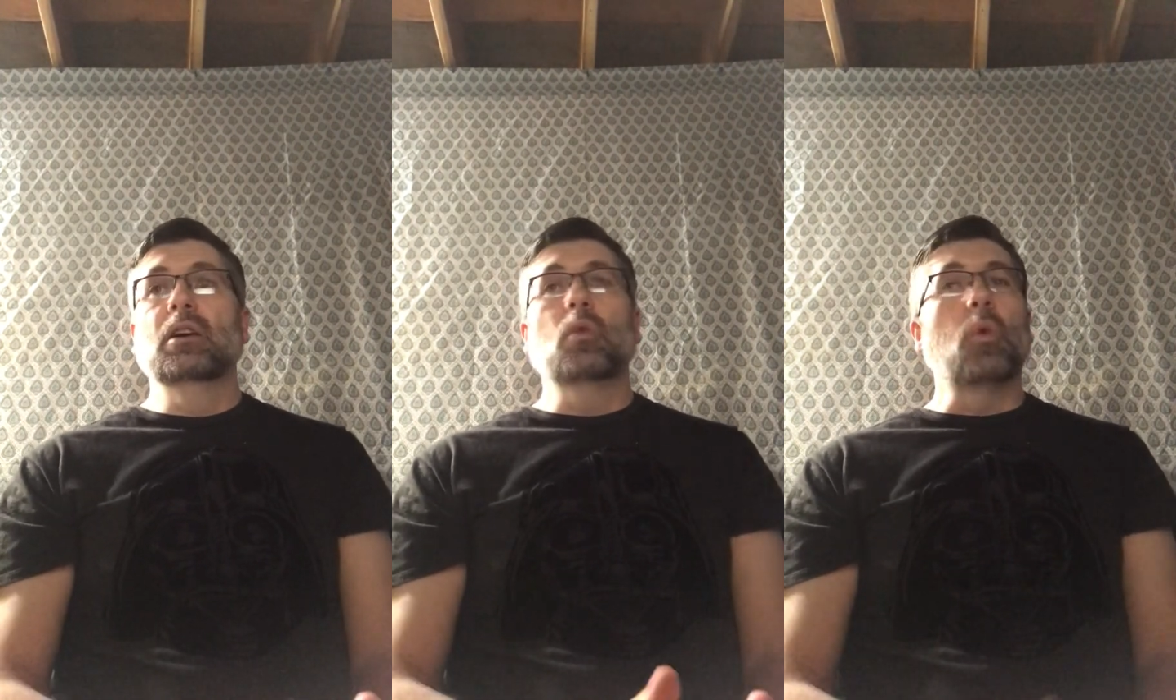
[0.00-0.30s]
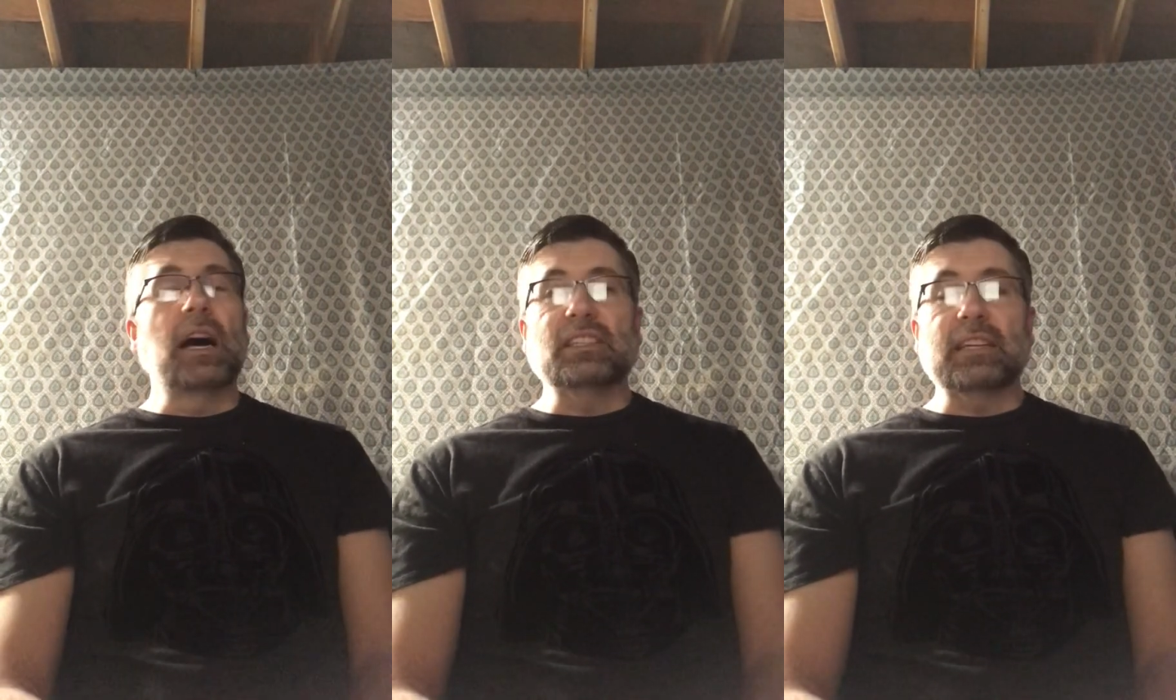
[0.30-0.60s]

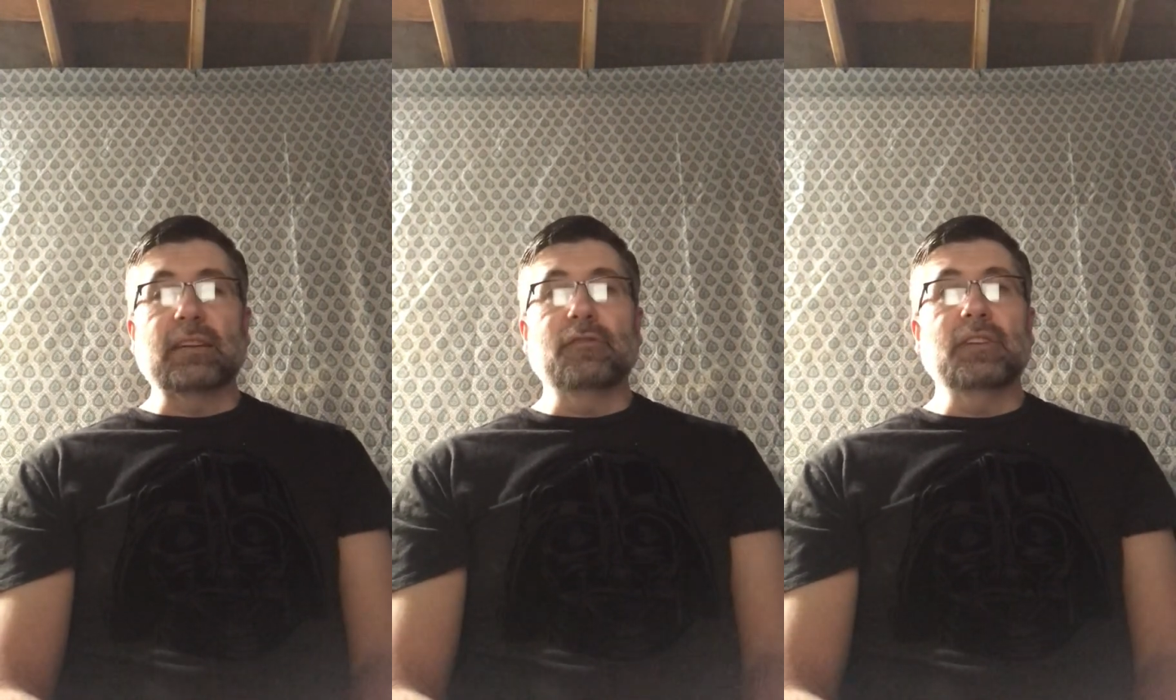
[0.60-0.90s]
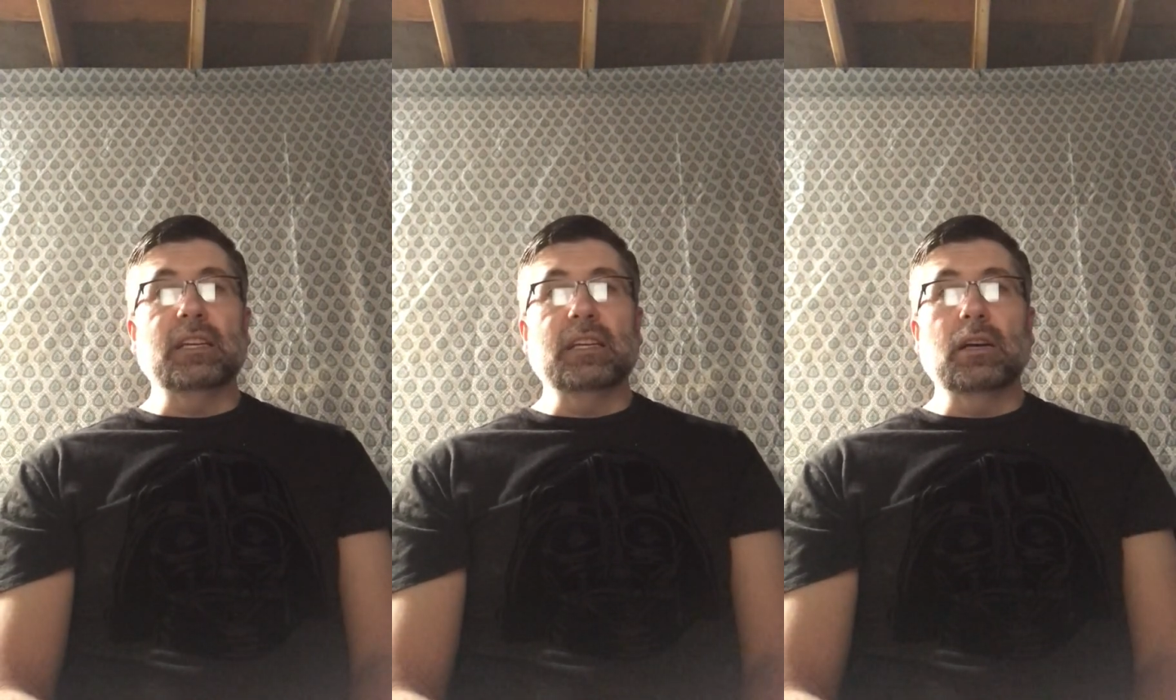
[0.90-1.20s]
watching a
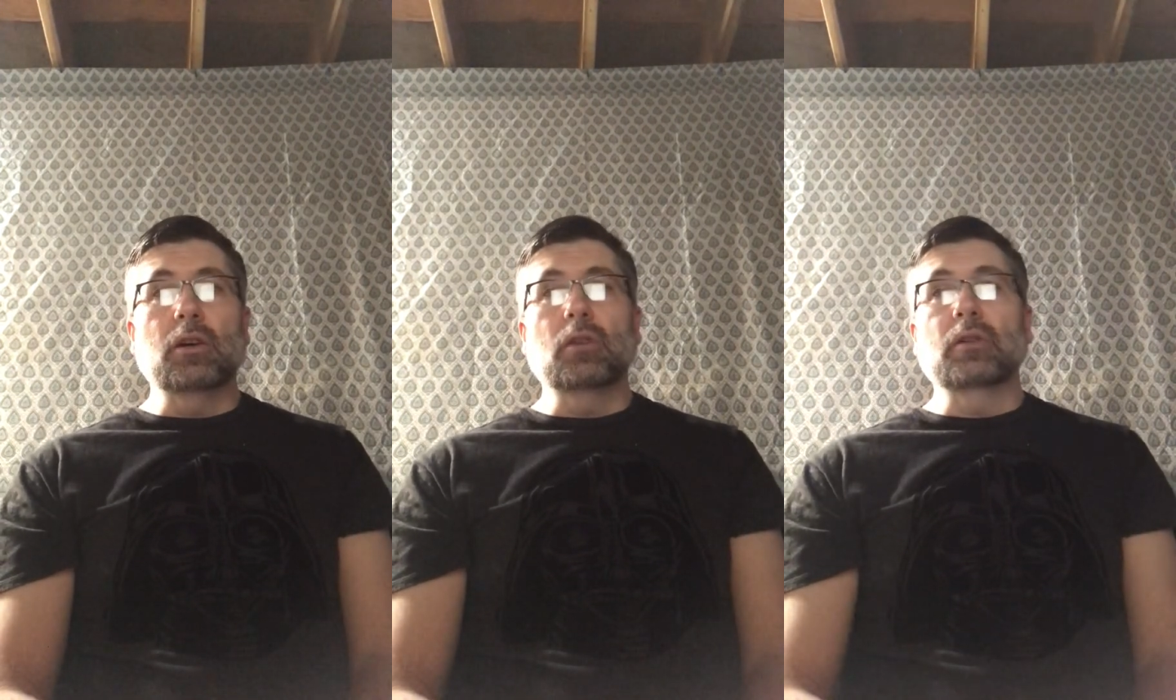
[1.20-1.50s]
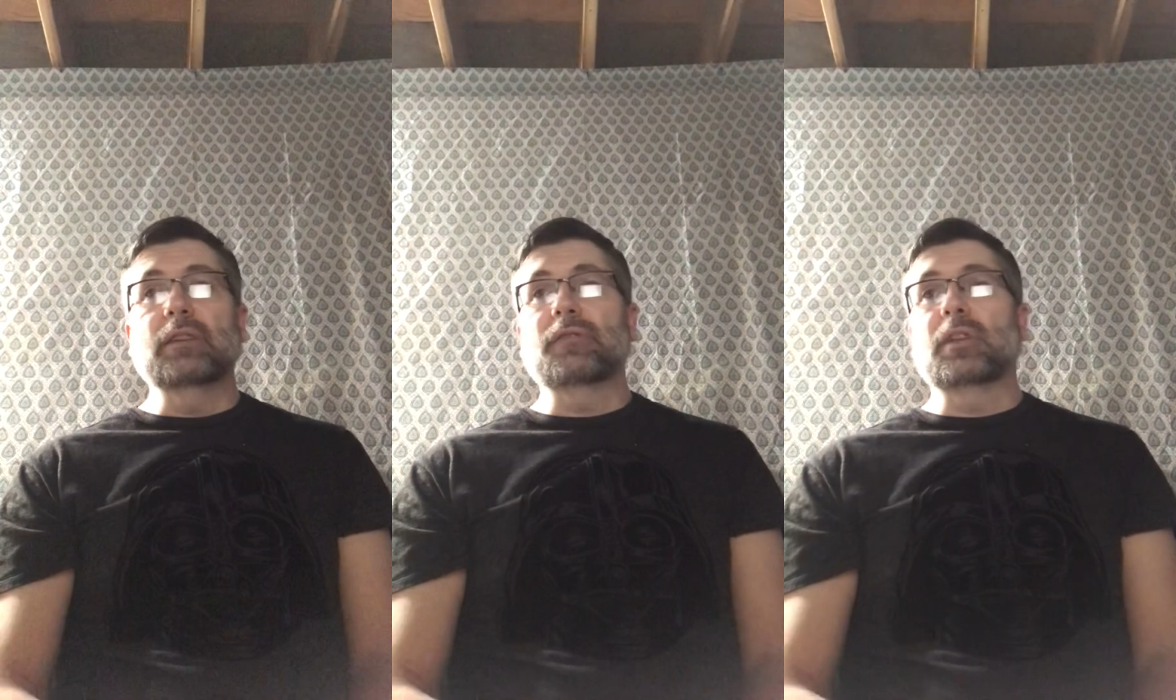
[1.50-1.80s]
video,
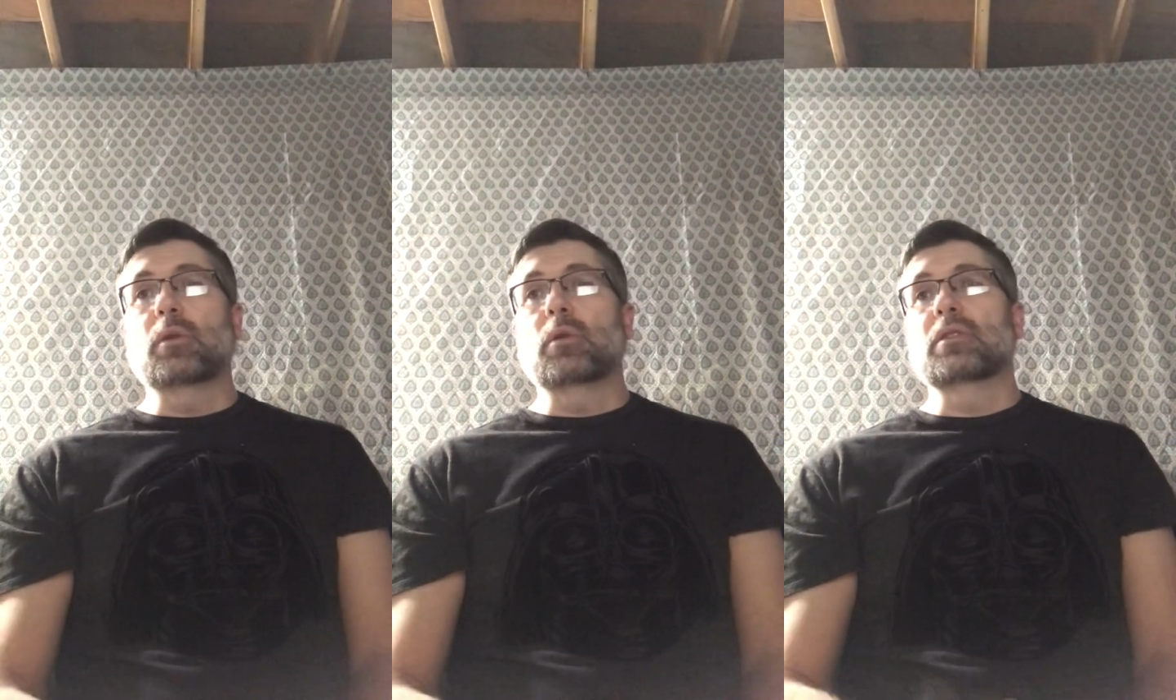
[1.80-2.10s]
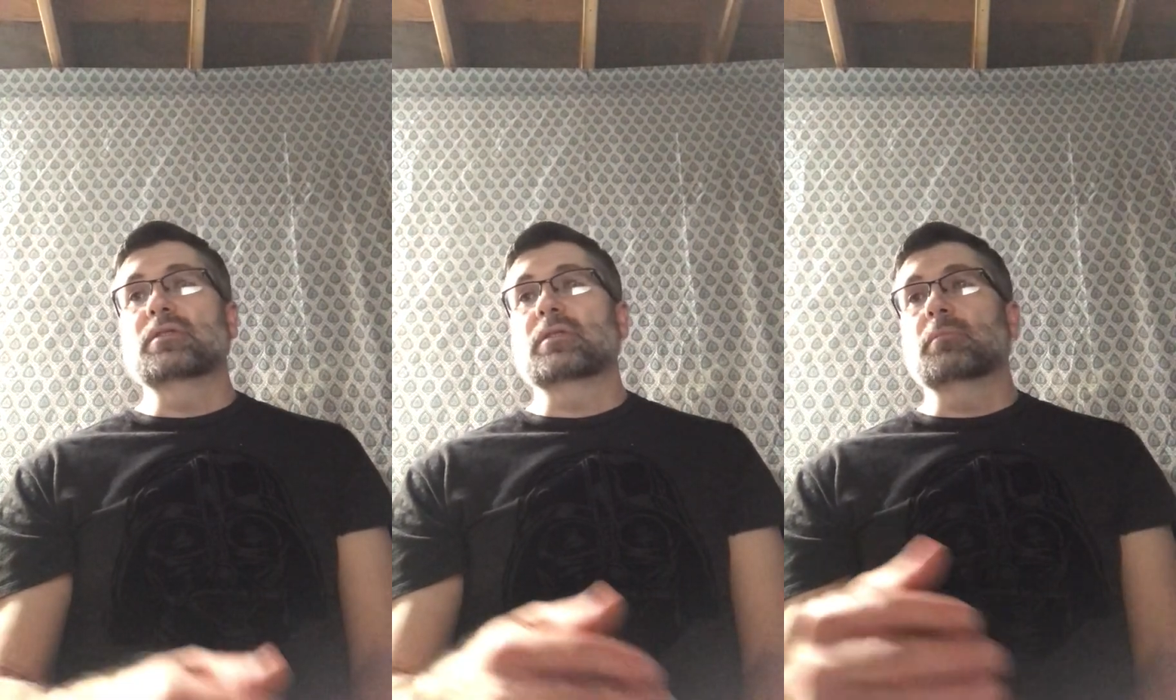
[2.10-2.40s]
if there were
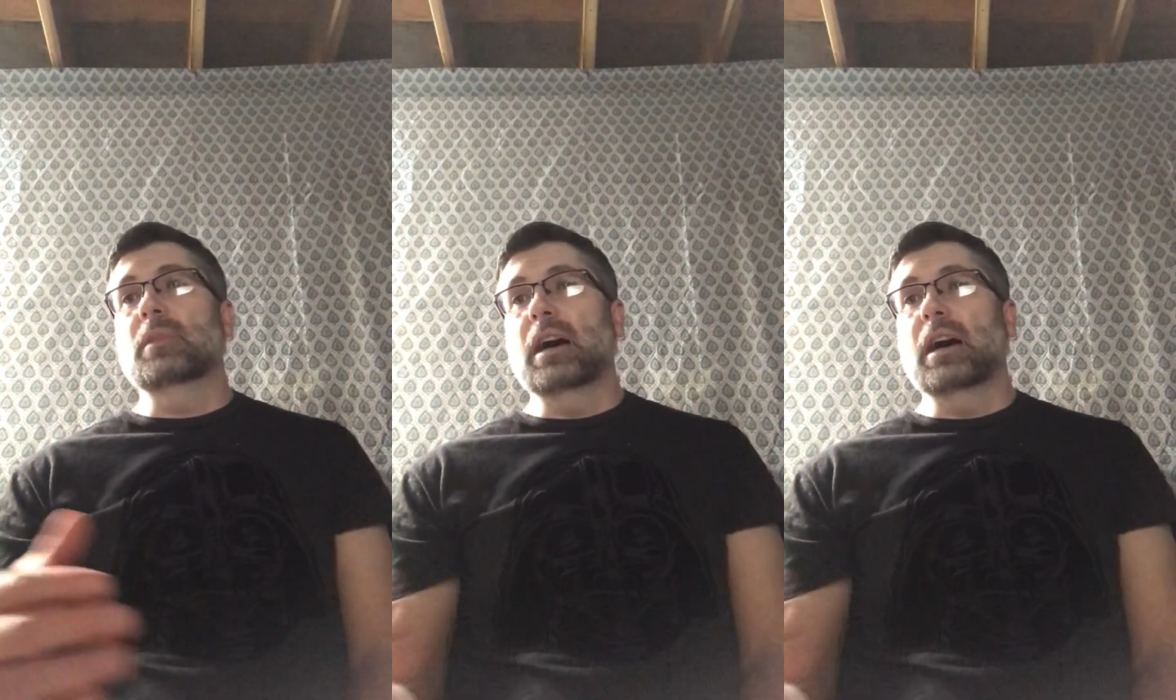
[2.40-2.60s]
some